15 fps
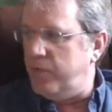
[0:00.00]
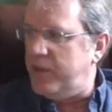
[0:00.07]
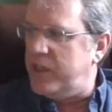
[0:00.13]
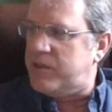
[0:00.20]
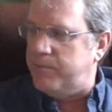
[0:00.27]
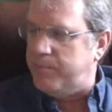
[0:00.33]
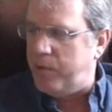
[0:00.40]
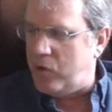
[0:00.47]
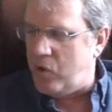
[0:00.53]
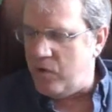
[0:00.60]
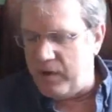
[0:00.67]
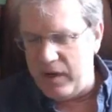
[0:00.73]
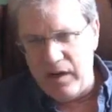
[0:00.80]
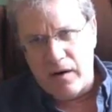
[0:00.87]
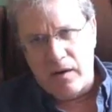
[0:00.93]
Well, this book
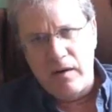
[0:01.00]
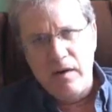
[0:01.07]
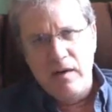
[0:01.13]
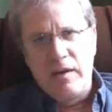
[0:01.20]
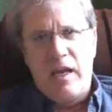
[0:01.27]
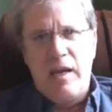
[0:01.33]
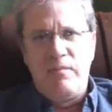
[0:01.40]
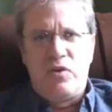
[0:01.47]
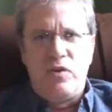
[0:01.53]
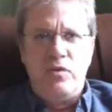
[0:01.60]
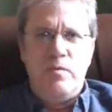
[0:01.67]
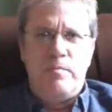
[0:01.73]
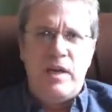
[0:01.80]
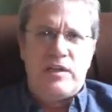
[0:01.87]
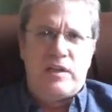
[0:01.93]
over here came
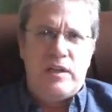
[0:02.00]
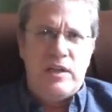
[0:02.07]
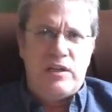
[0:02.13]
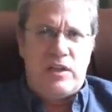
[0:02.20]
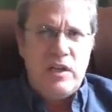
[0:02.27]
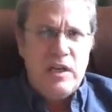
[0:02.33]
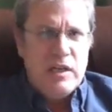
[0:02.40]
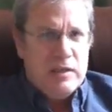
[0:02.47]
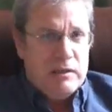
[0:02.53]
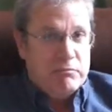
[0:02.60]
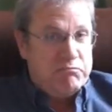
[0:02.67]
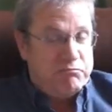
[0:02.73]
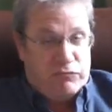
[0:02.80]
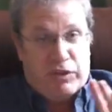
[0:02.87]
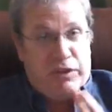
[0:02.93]
to basically
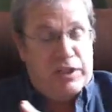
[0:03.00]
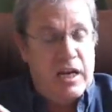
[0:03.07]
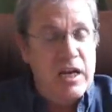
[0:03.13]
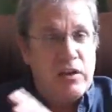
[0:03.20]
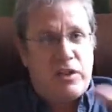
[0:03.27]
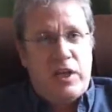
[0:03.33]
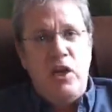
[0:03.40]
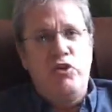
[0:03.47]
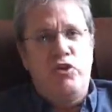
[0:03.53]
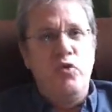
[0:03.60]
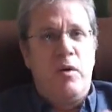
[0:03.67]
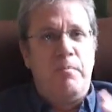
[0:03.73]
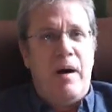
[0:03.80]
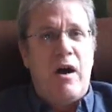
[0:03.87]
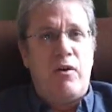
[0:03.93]
teach
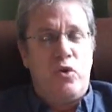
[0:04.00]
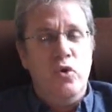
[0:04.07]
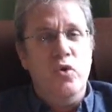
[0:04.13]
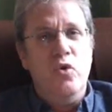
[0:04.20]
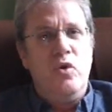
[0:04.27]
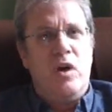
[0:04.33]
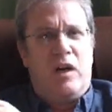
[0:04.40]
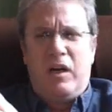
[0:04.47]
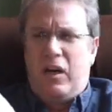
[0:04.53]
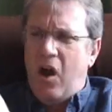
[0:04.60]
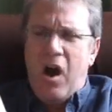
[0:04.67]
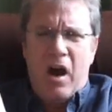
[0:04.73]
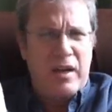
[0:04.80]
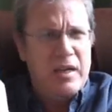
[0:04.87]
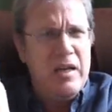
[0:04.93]
you about who
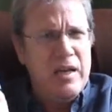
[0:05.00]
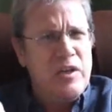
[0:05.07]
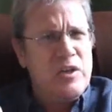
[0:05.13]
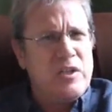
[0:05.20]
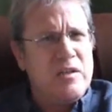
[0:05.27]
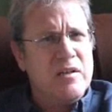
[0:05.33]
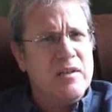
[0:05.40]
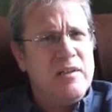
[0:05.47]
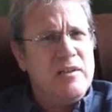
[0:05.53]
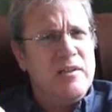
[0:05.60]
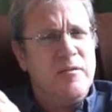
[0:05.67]
God is.